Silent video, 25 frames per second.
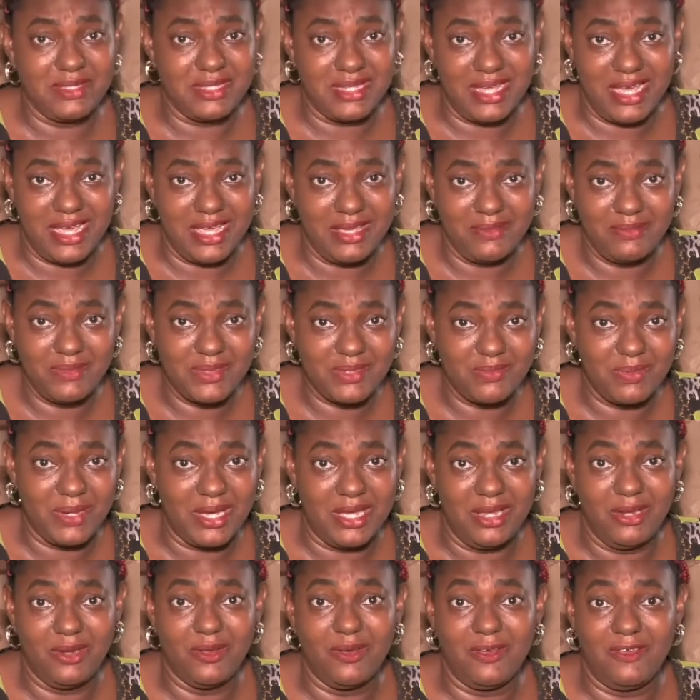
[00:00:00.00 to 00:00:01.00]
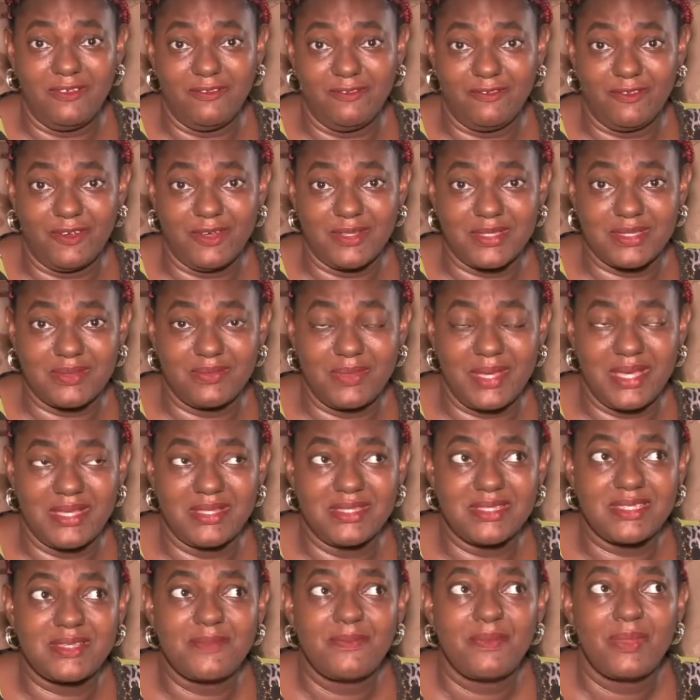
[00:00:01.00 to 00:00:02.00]
times by law
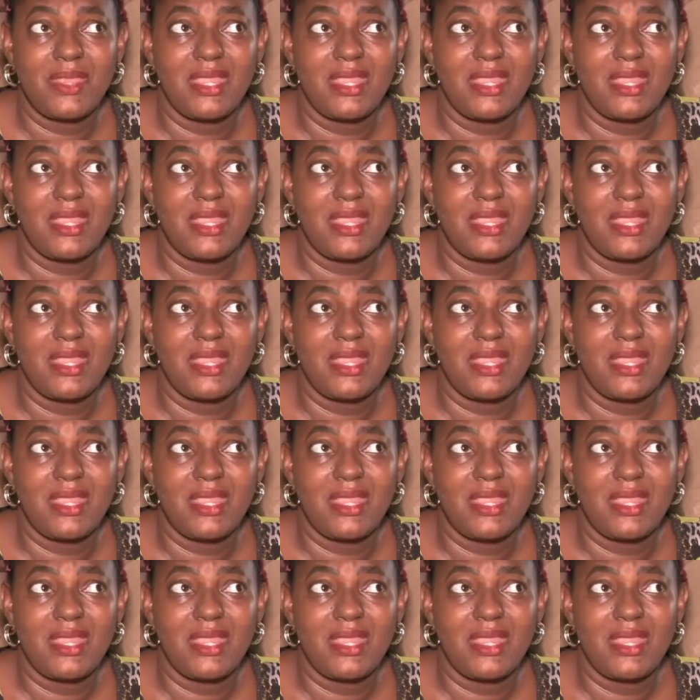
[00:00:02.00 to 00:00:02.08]
enforcement.